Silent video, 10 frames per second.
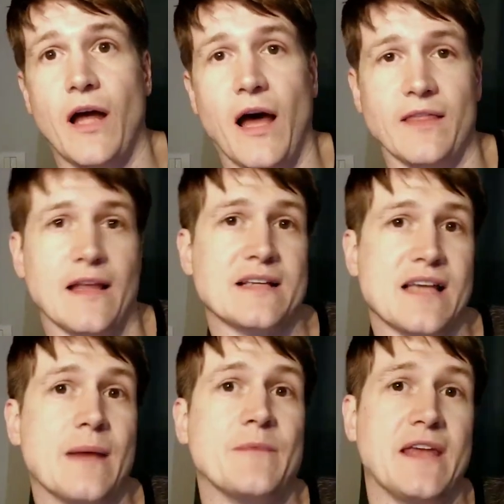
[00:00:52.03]
unless
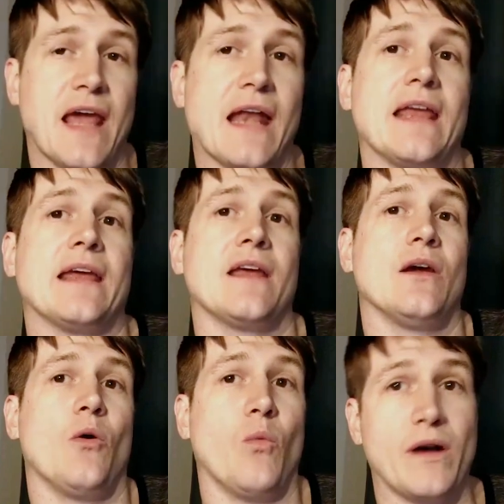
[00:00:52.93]
I'm getting
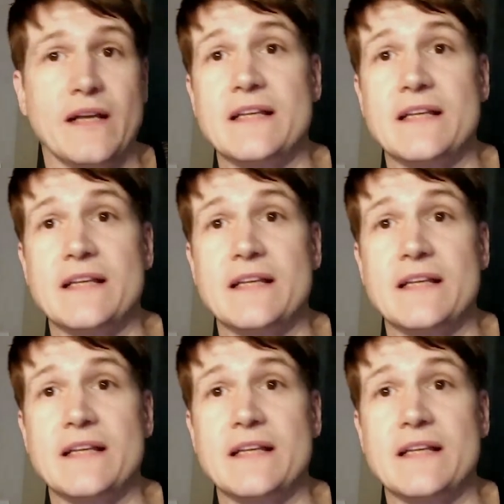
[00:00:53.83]
what it